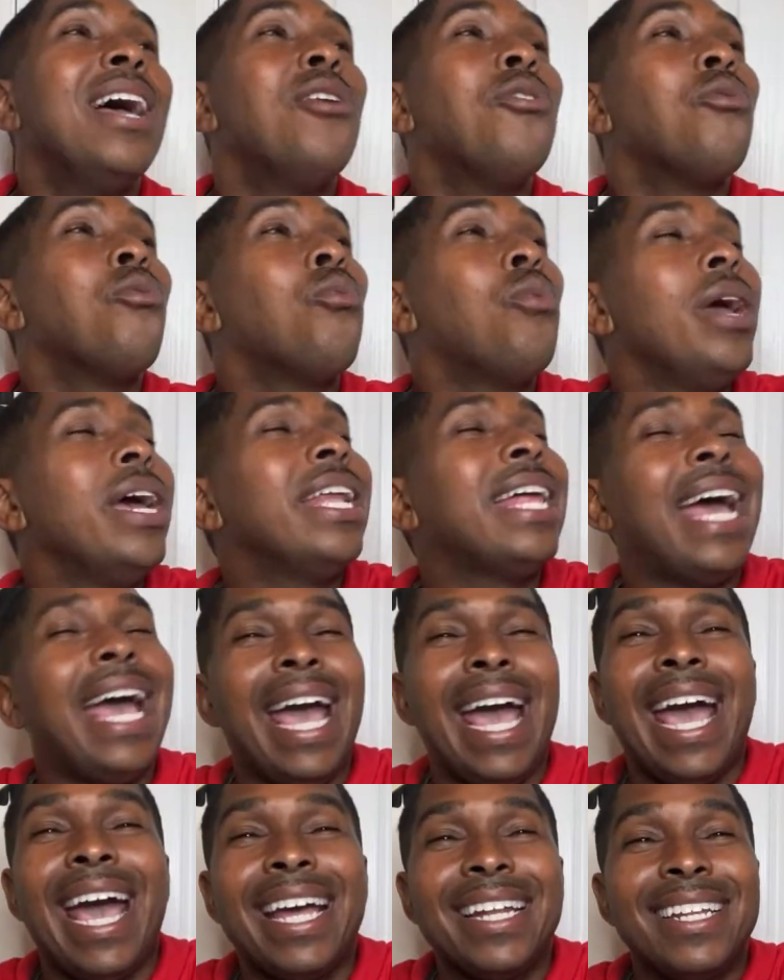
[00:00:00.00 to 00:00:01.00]
We'd have
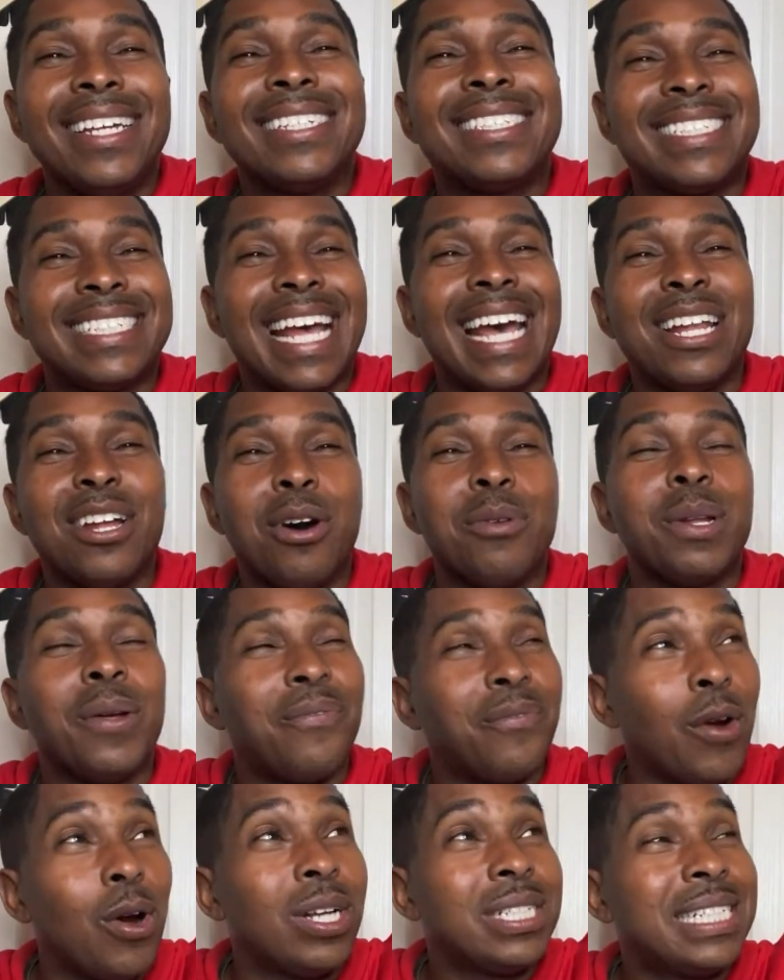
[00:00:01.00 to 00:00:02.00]
had this set up the
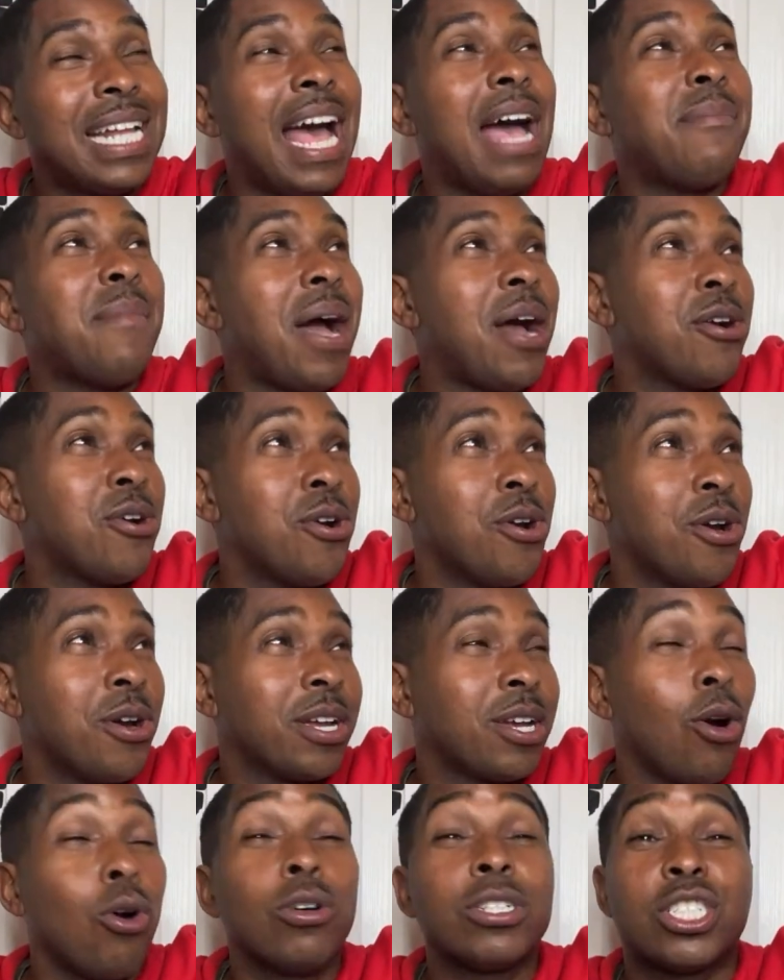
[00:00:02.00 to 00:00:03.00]
first time I heard
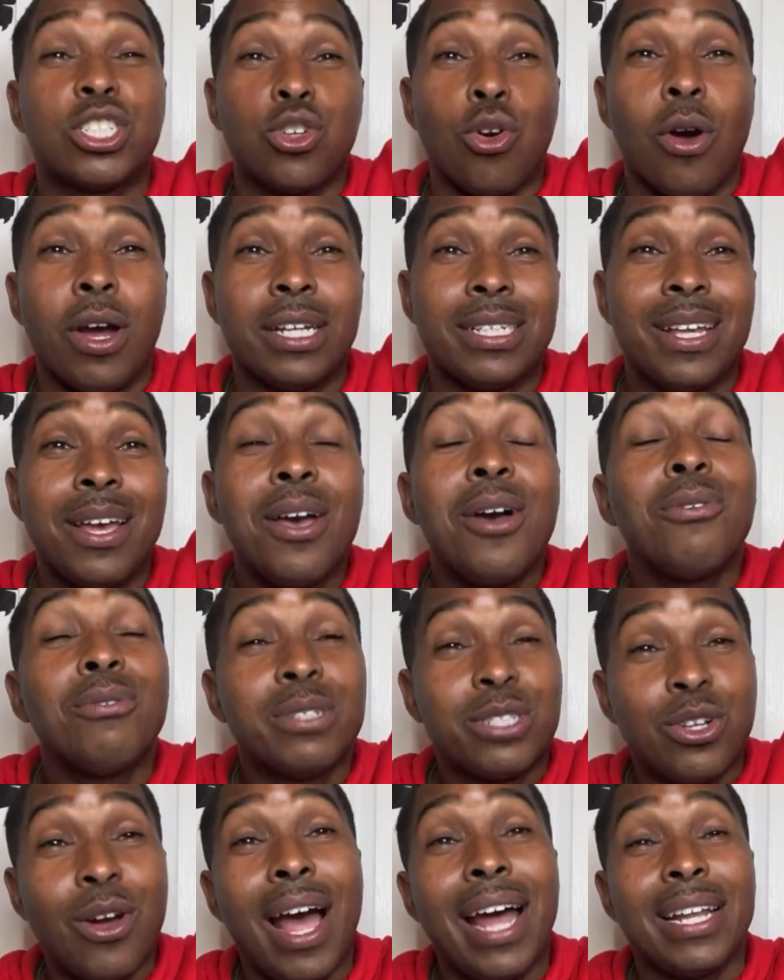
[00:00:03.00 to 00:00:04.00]
Coach Choice was
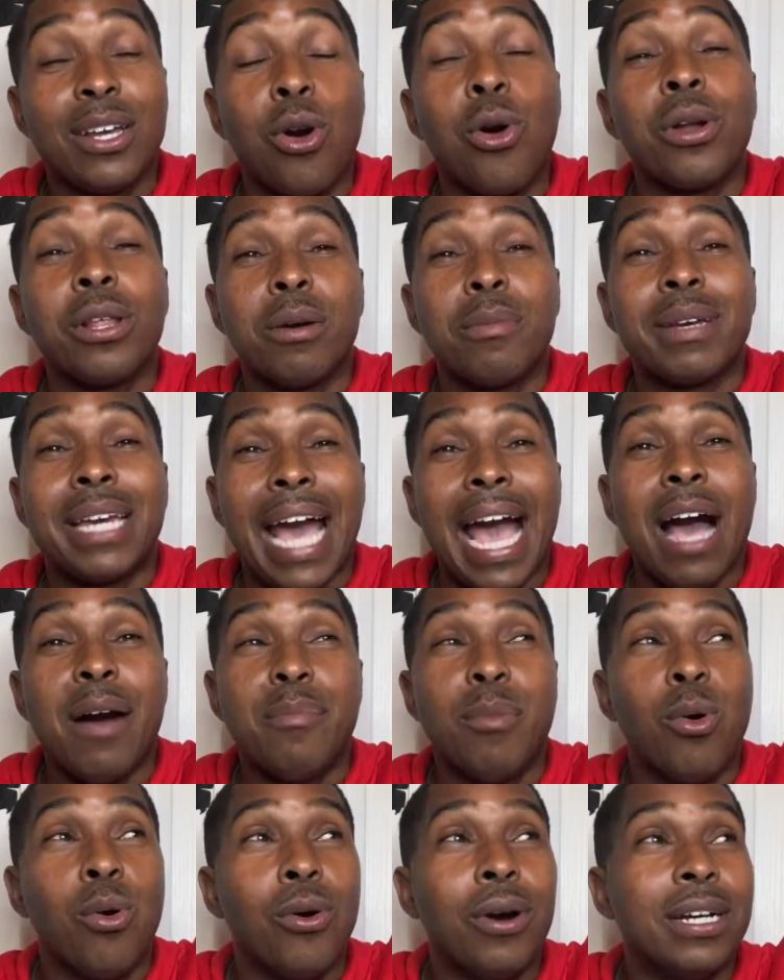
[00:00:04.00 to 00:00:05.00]
trying to go to them
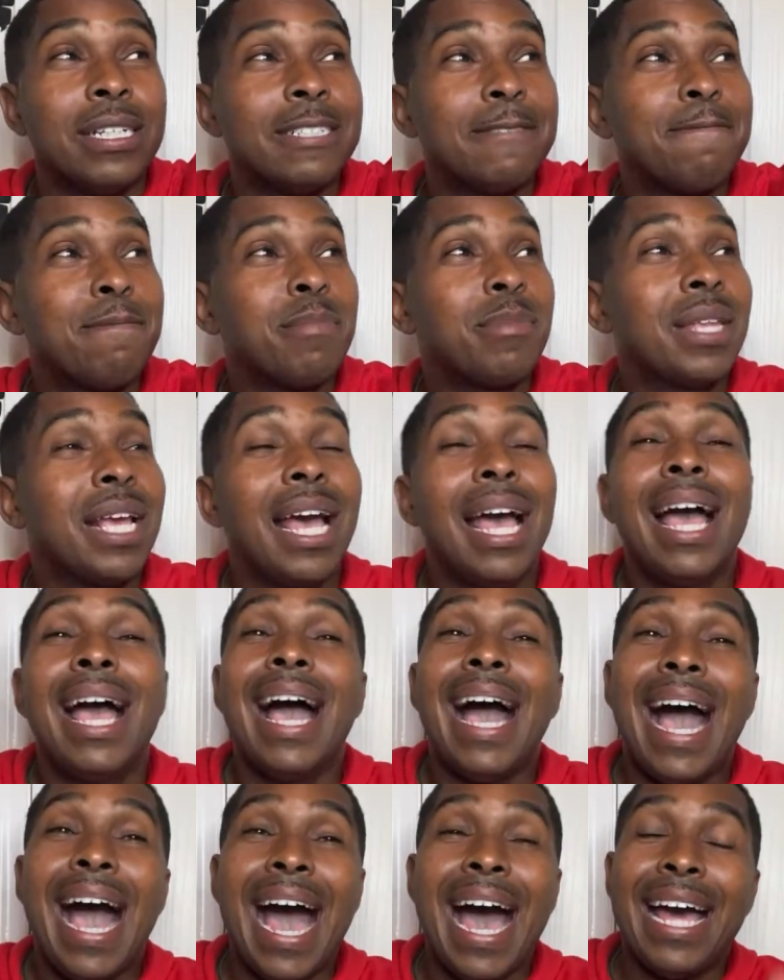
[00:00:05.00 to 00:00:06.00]
Cowboys.
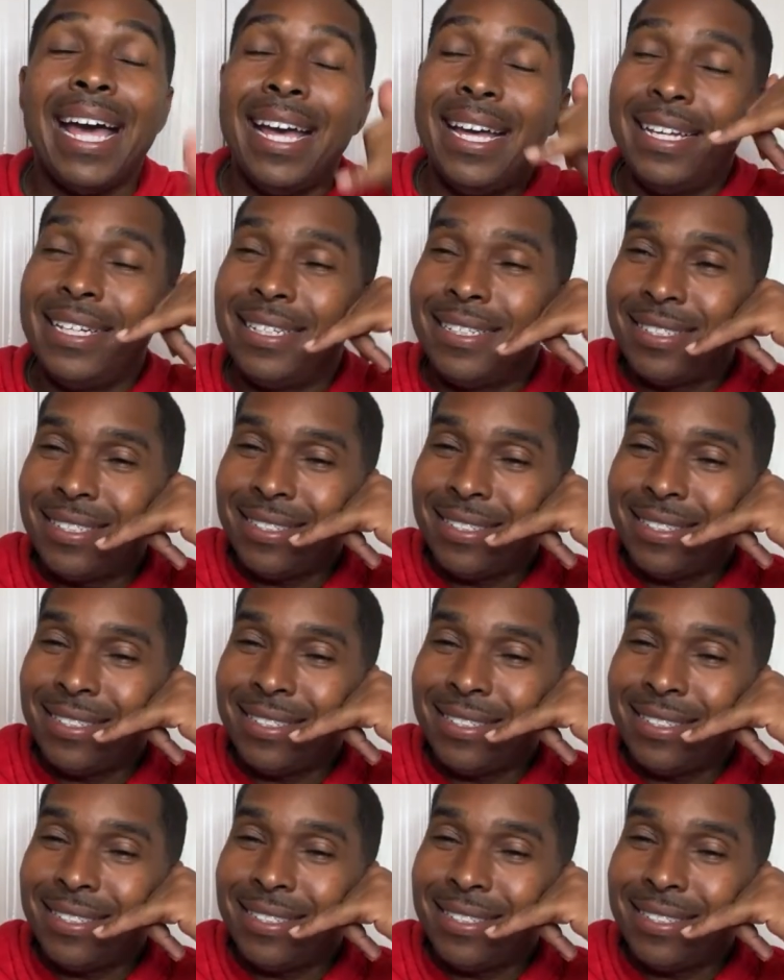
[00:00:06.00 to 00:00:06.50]
Rashad?